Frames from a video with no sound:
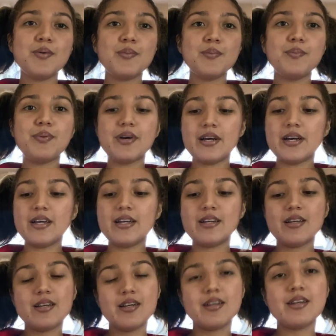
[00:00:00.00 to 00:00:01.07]
But
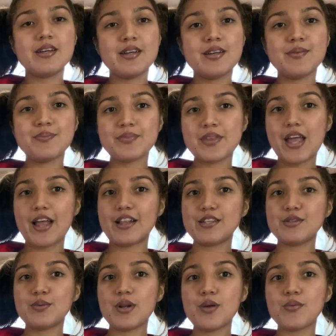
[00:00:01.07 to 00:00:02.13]
yeah,
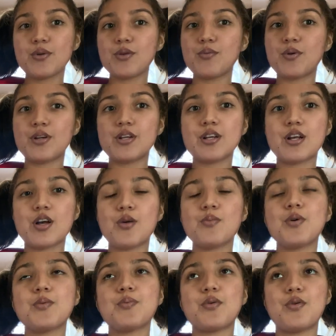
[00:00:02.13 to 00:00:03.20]
that's what I really wanted to come
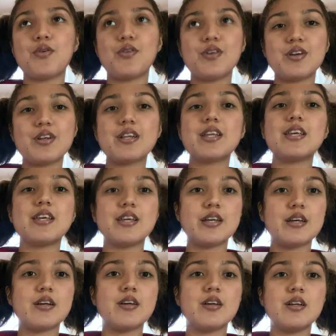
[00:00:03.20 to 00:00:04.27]
up on
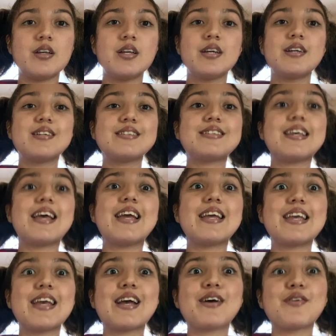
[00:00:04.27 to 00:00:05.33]
here.
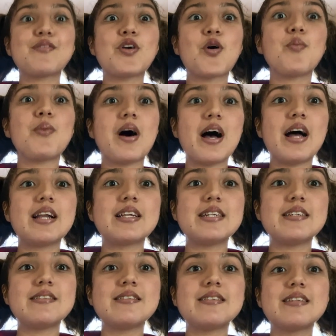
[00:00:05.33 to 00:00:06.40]
Take care of your
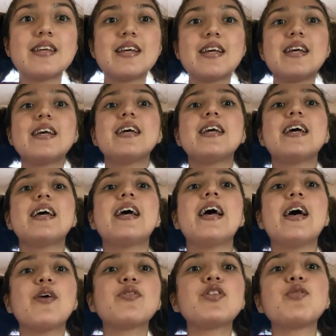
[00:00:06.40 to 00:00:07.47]
bodies,
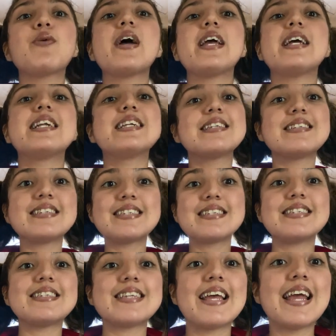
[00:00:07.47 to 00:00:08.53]
healthy way, and
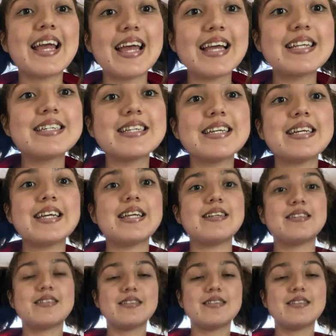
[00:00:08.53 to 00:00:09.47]
understand it.